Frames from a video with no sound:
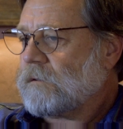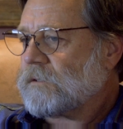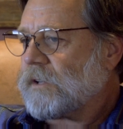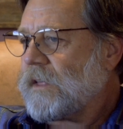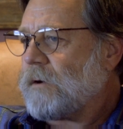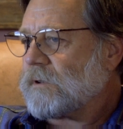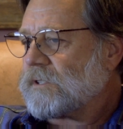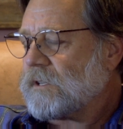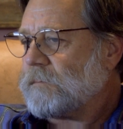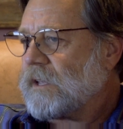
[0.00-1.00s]
So that was
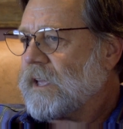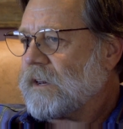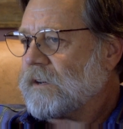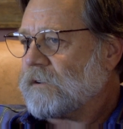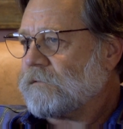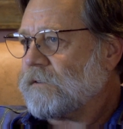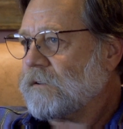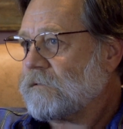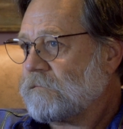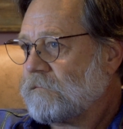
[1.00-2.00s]
the beginning of
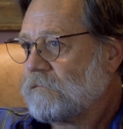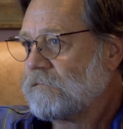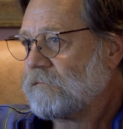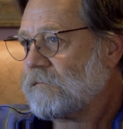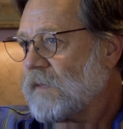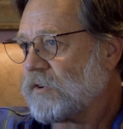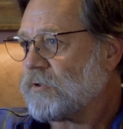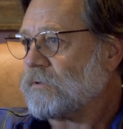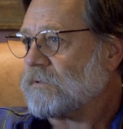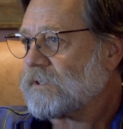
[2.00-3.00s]
a
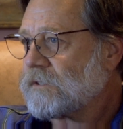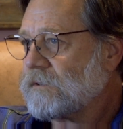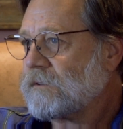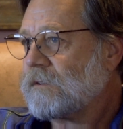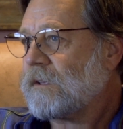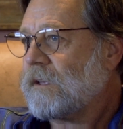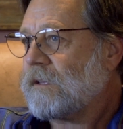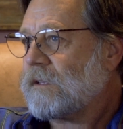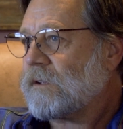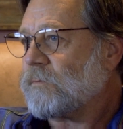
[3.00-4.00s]
truce
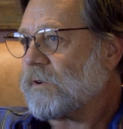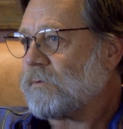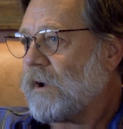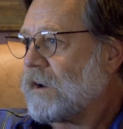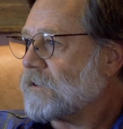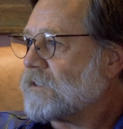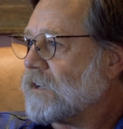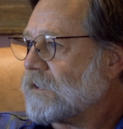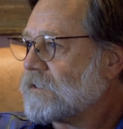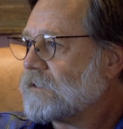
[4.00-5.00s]
with
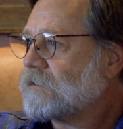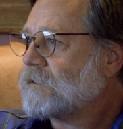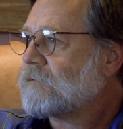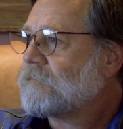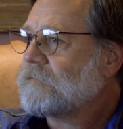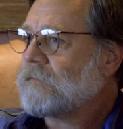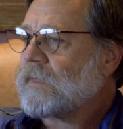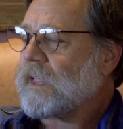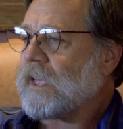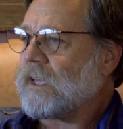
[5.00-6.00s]
rattlesnakes.
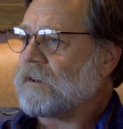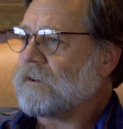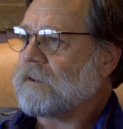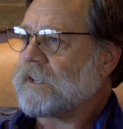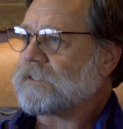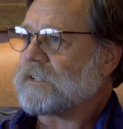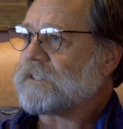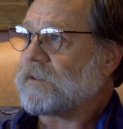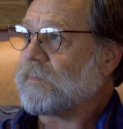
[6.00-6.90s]
And as I said